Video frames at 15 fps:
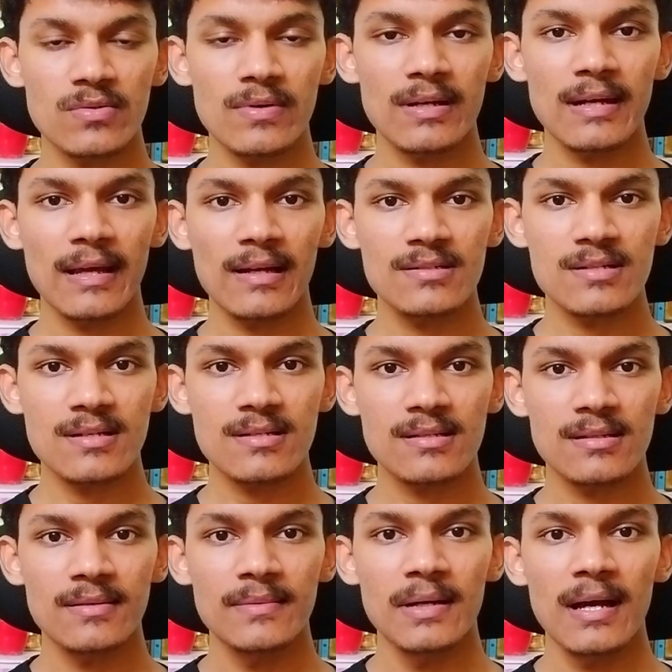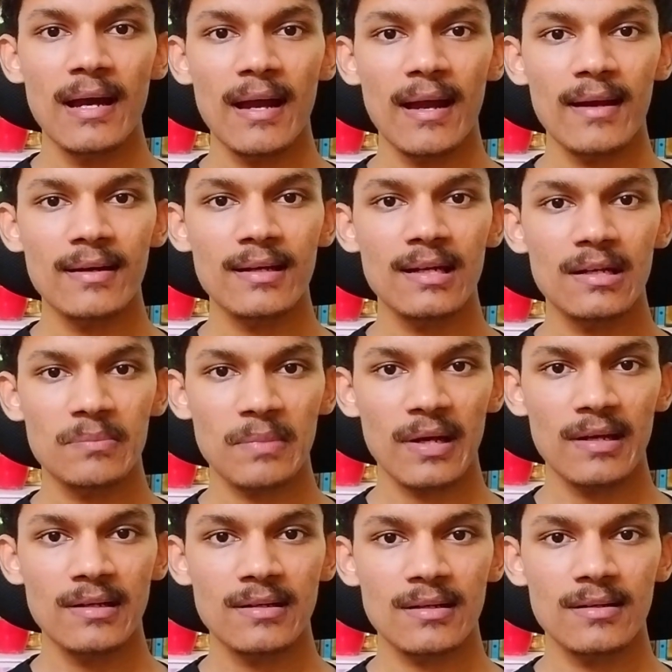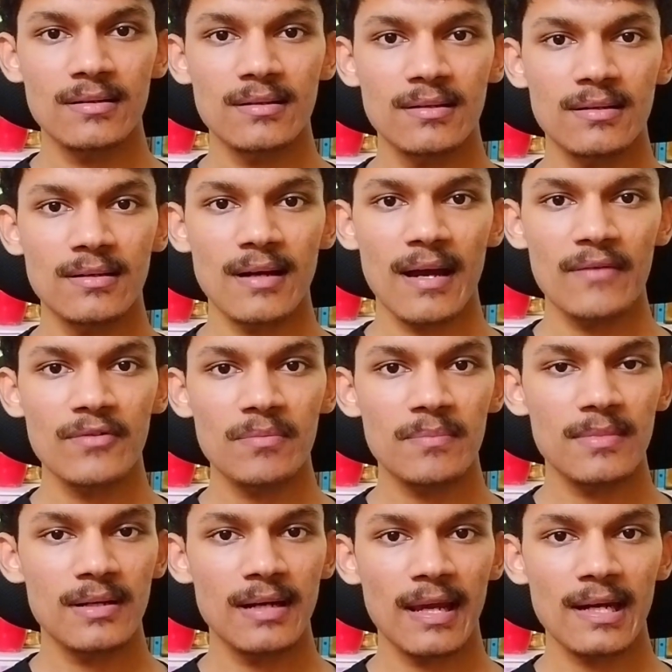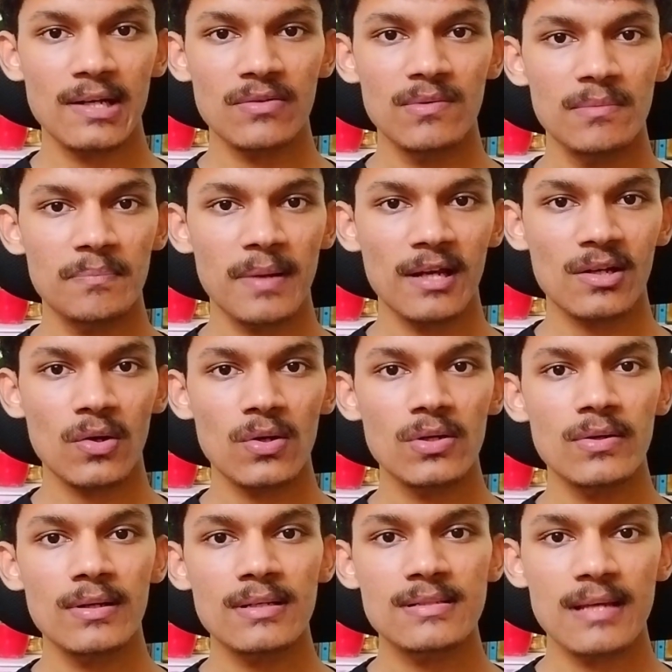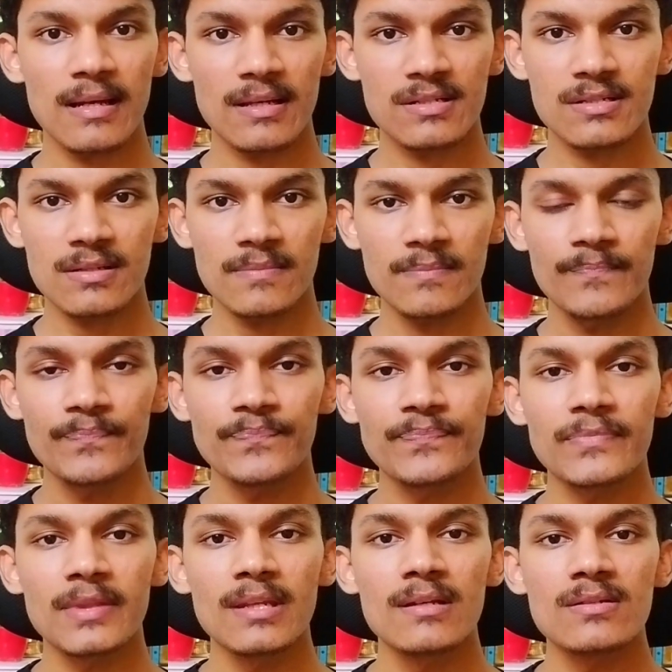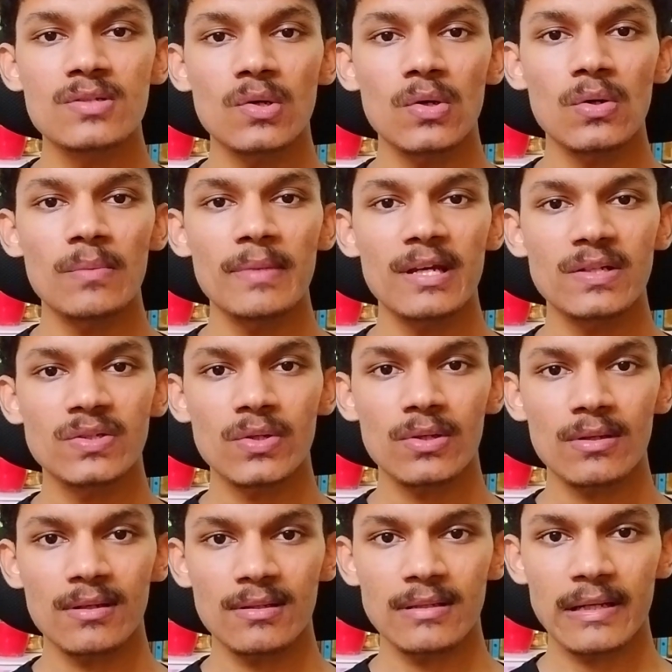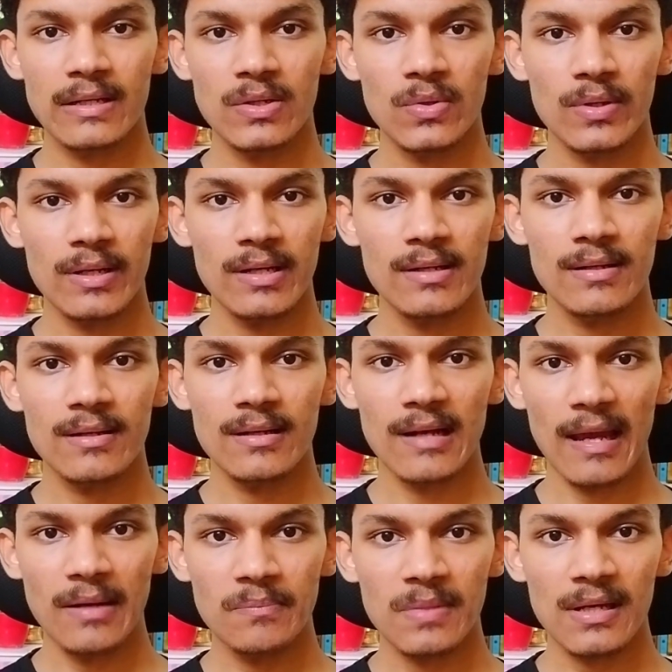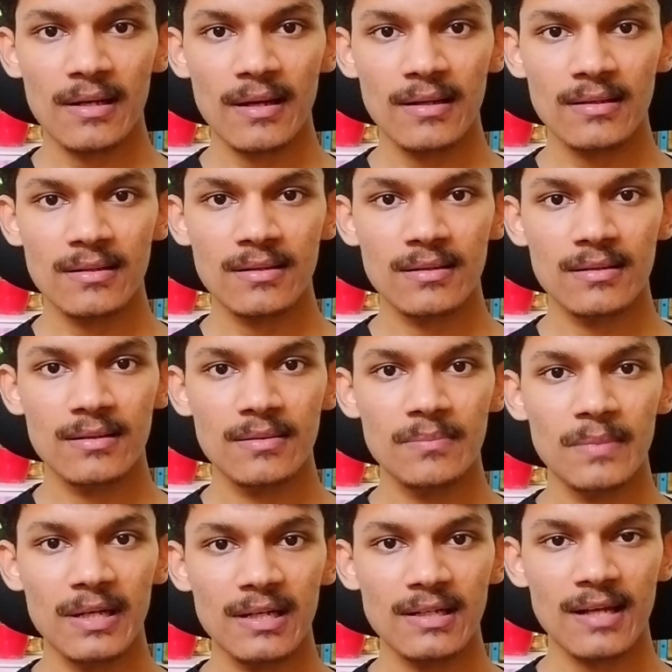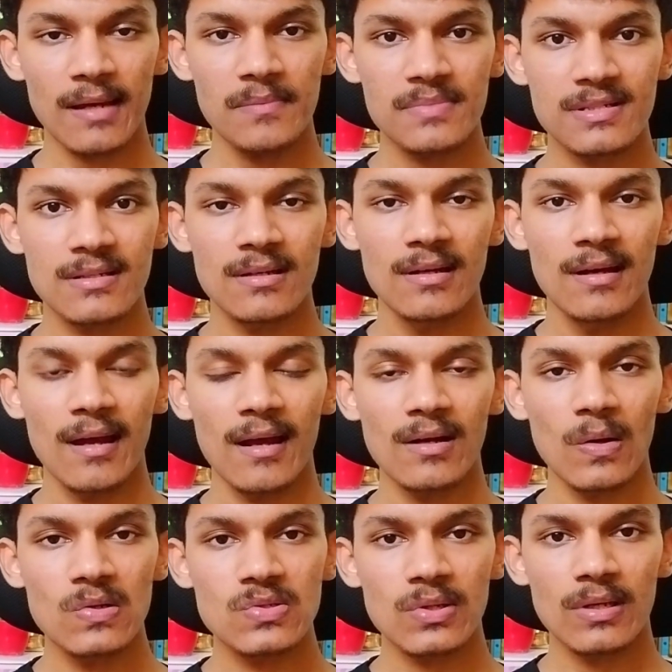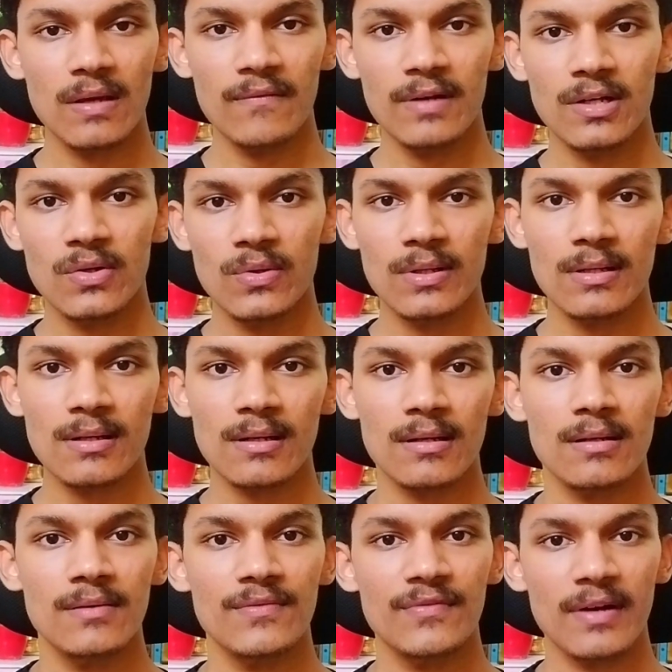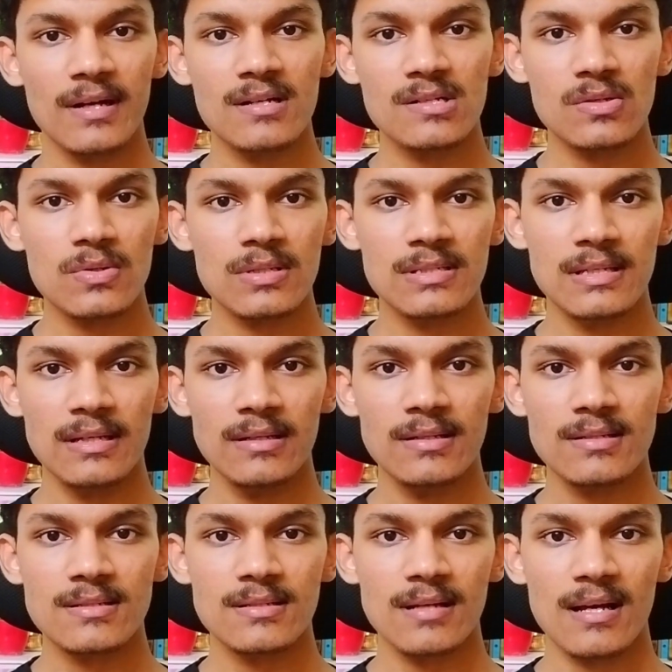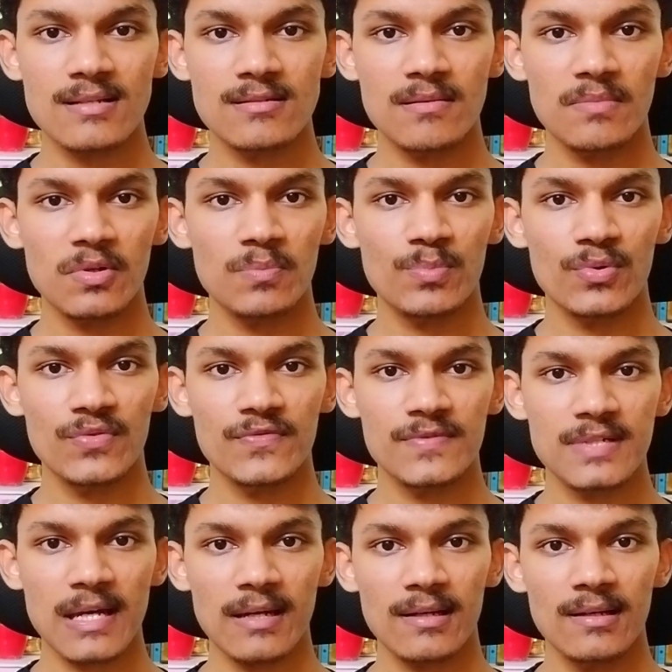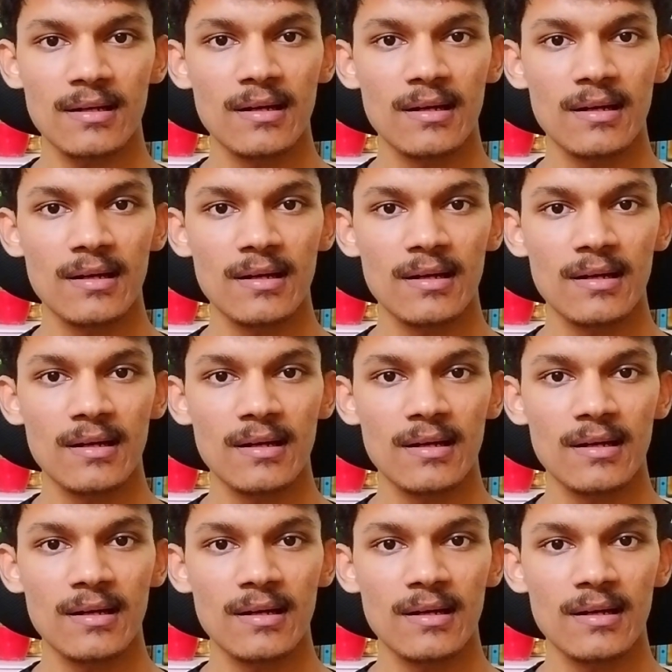your negligence and it might have a negative impact on your selection. So make sure that you read line by line many times and also give it to your friends or seniors, ask them to proof check